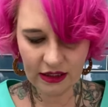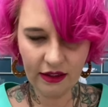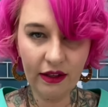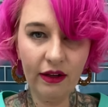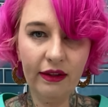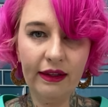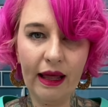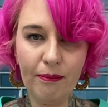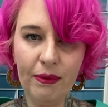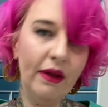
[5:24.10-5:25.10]
a little
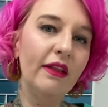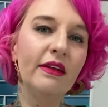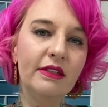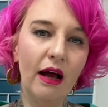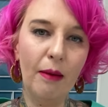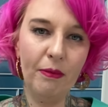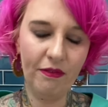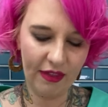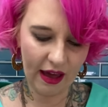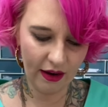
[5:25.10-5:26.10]
lip in the top
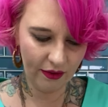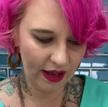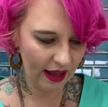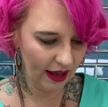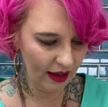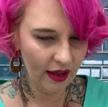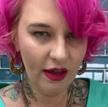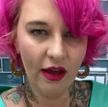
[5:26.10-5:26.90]
of that, okay?